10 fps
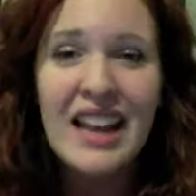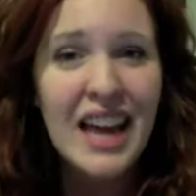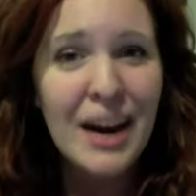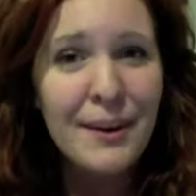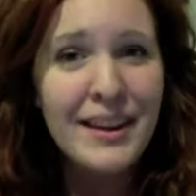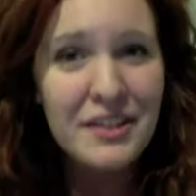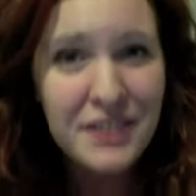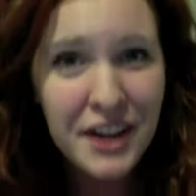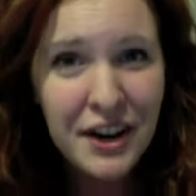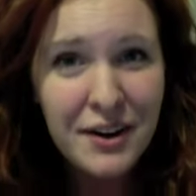That way
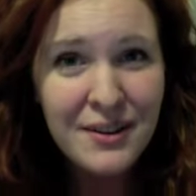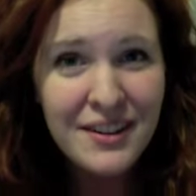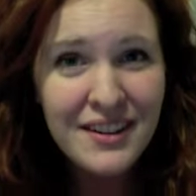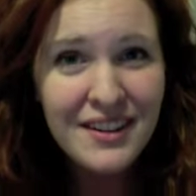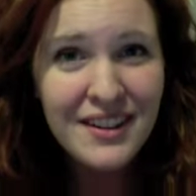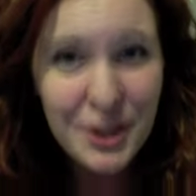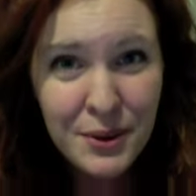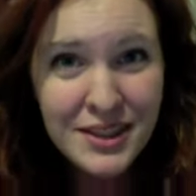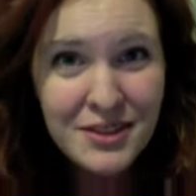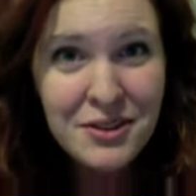they'll know.
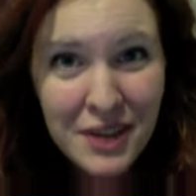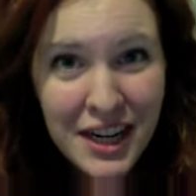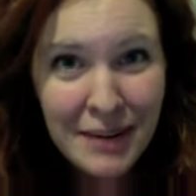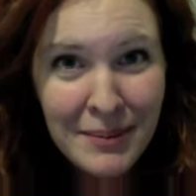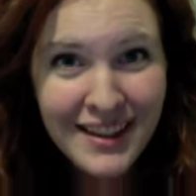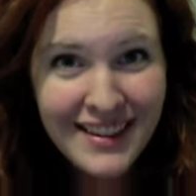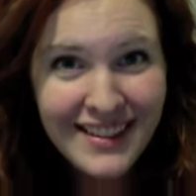You can scream.